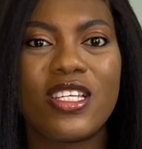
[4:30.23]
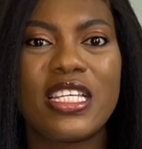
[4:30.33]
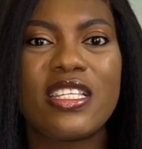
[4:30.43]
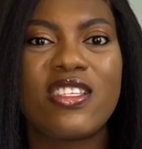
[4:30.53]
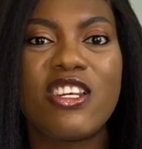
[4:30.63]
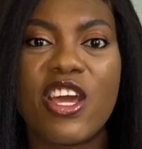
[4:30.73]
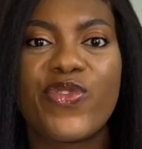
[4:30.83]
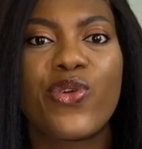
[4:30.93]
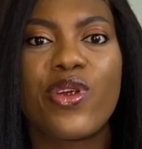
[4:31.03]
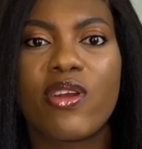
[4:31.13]
it's
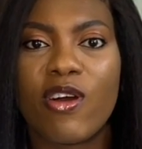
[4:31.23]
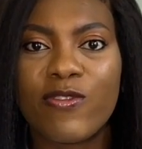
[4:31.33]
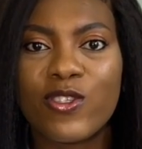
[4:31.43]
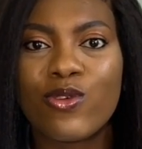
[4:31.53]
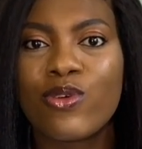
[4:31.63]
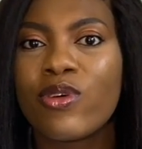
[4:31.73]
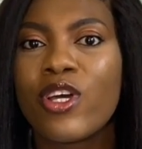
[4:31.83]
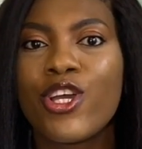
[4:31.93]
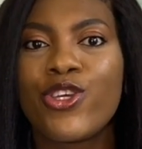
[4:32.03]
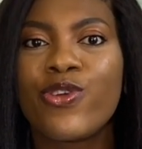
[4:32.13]
never enough. So
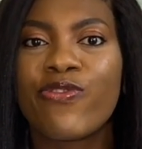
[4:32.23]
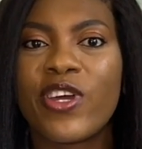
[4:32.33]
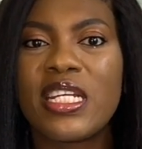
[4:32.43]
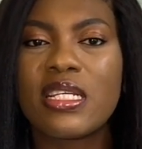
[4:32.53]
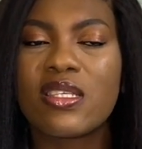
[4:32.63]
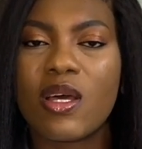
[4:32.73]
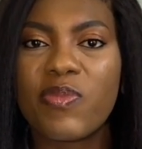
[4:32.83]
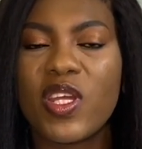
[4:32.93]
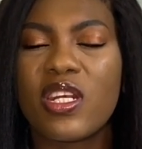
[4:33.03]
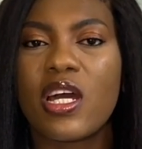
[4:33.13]
you finding
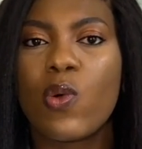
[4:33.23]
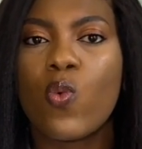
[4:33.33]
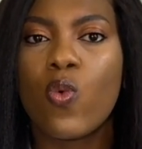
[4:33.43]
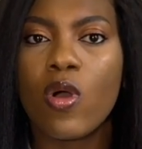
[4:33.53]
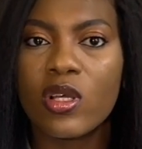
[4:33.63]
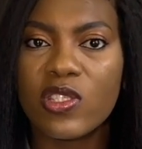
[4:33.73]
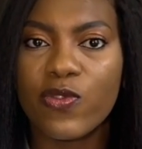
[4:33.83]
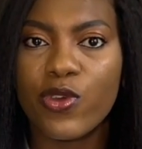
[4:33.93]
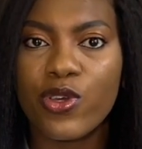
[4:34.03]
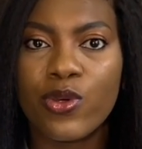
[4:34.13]
something that works for
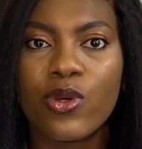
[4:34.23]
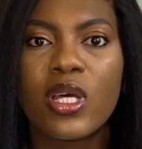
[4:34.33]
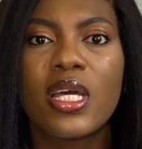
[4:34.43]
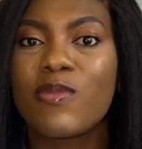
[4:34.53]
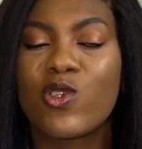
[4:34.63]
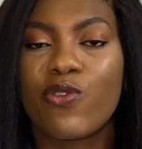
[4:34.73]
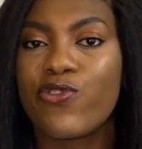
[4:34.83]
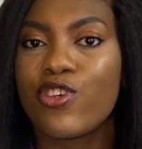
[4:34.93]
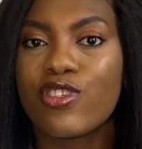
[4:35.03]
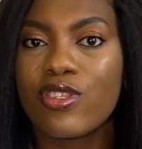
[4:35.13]
you in terms of
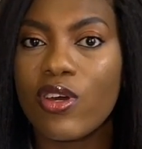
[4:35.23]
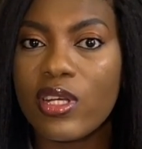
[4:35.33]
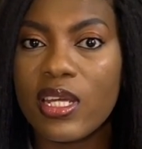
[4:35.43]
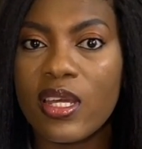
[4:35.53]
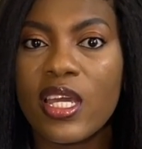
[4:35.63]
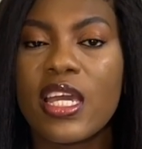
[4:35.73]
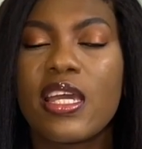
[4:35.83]
your study,